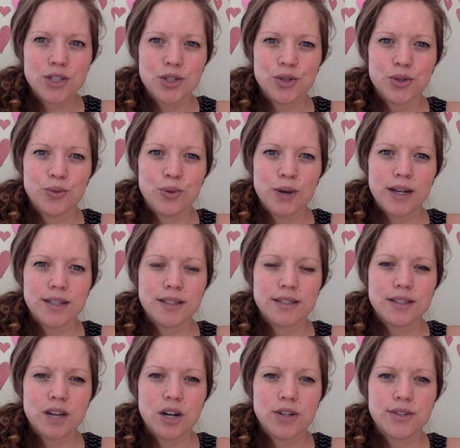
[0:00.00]
to
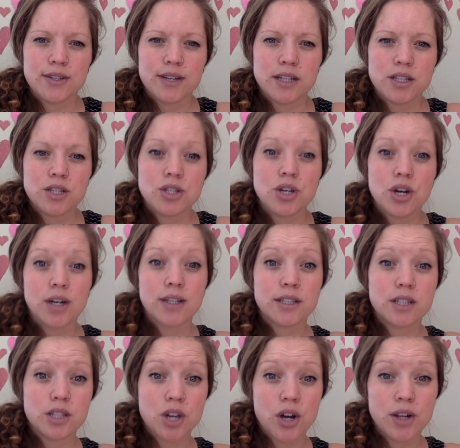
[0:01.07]
once our son
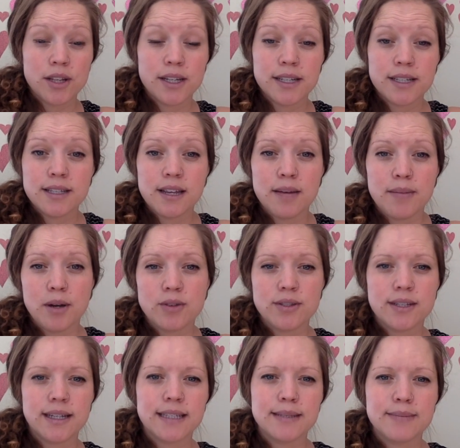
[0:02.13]
started solids at about
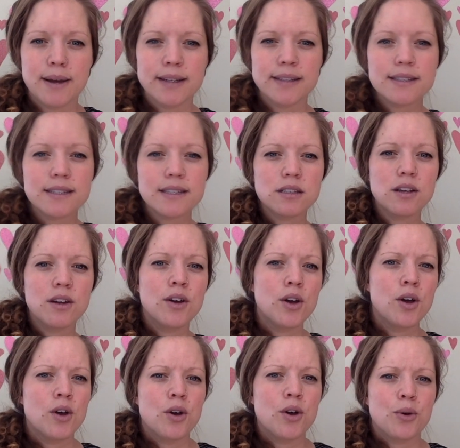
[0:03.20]
six months
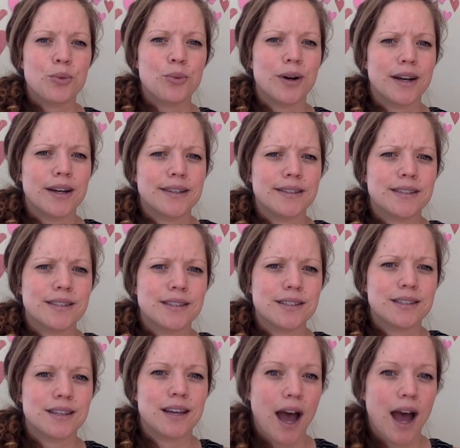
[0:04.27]
was